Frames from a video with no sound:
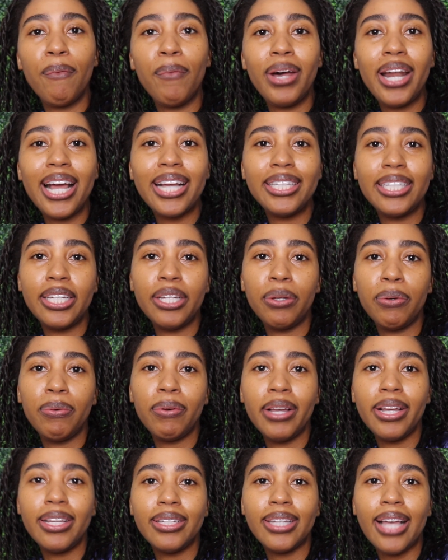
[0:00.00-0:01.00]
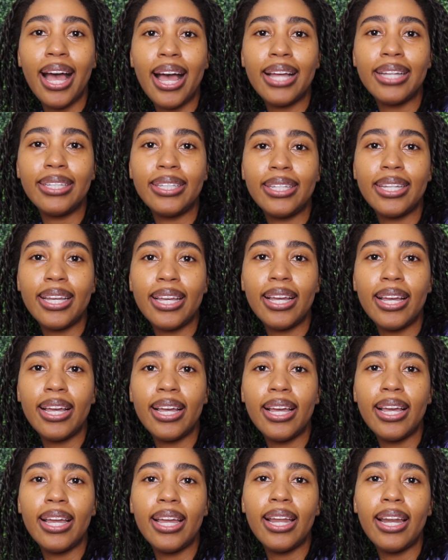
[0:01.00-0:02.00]
what I did was I
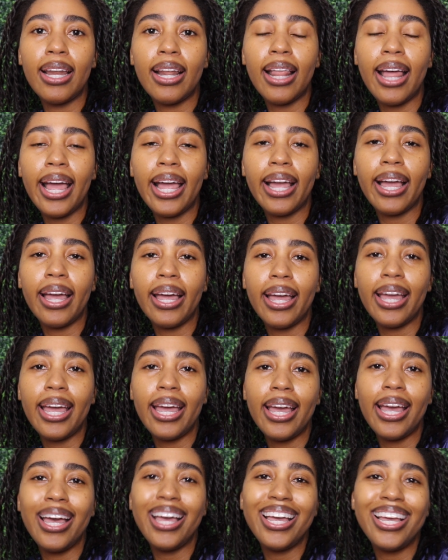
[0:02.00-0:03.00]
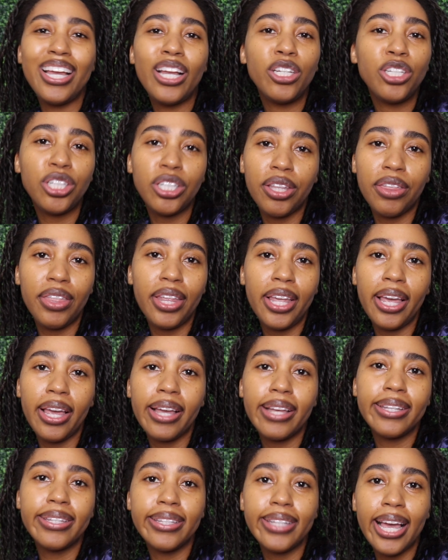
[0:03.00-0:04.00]
did like 1-inch
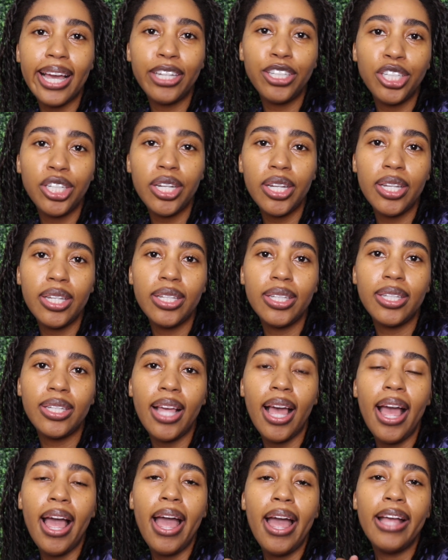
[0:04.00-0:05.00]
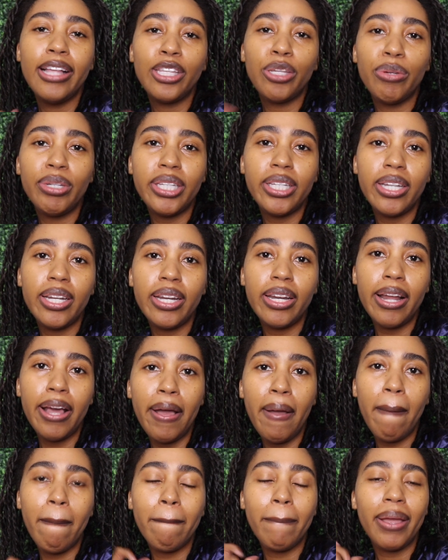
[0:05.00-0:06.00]
thick sections, twisted it
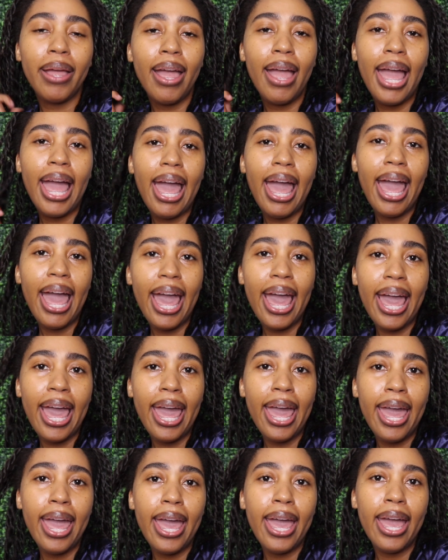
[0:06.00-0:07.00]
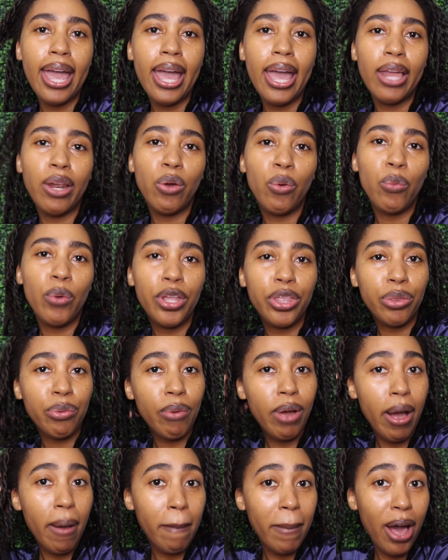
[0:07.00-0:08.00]
up, and went
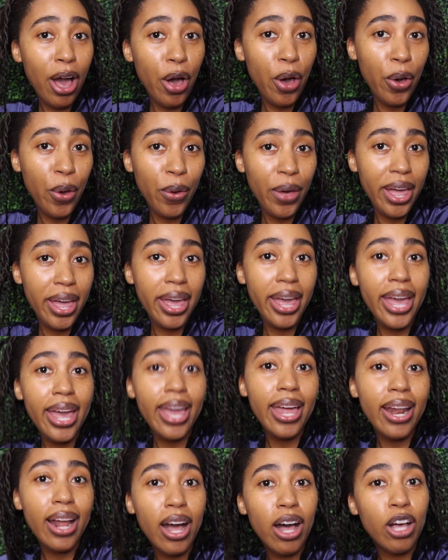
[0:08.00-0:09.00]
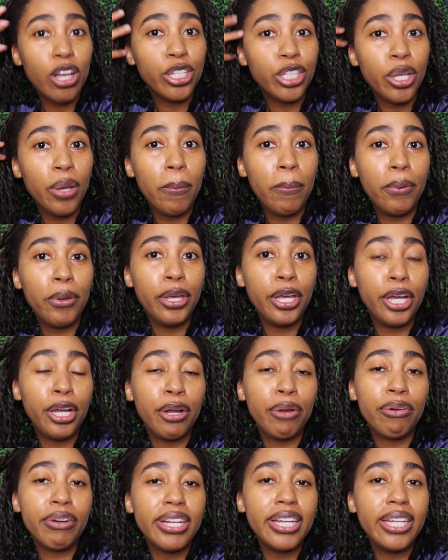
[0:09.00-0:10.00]
throughout my whole head. I also put
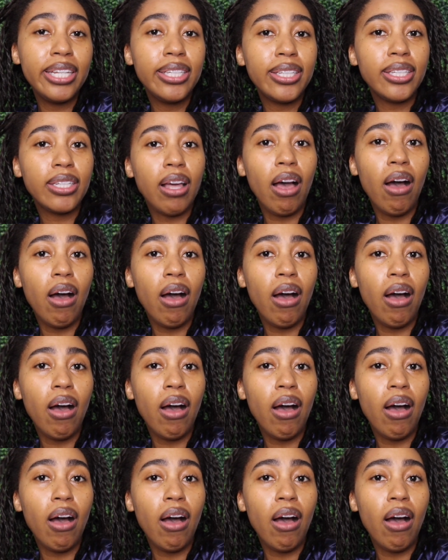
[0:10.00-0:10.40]
grease